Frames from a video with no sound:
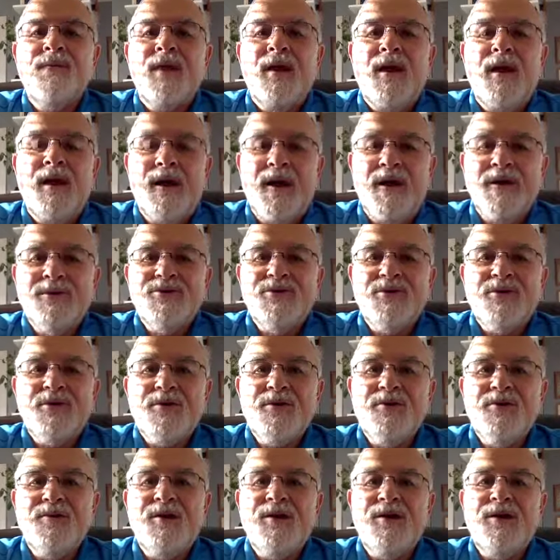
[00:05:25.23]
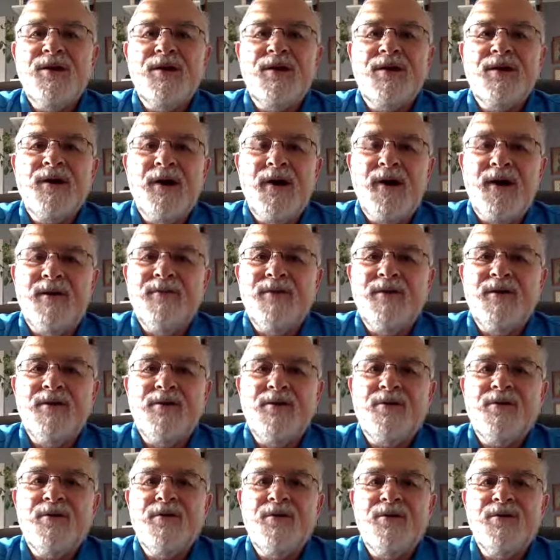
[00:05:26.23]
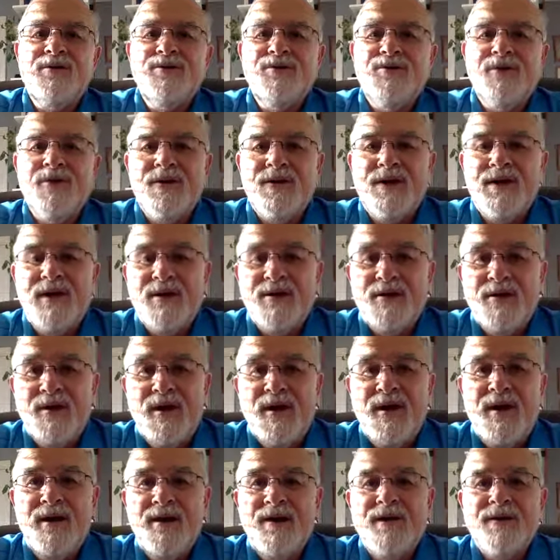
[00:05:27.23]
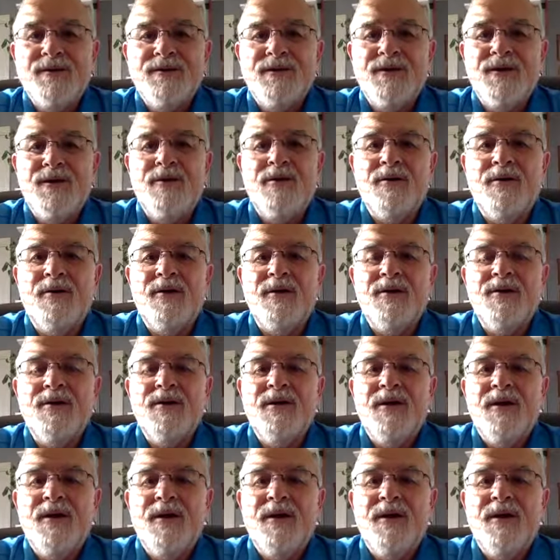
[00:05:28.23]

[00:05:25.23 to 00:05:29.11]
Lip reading: And as you critique, I would encourage you to take the headings there on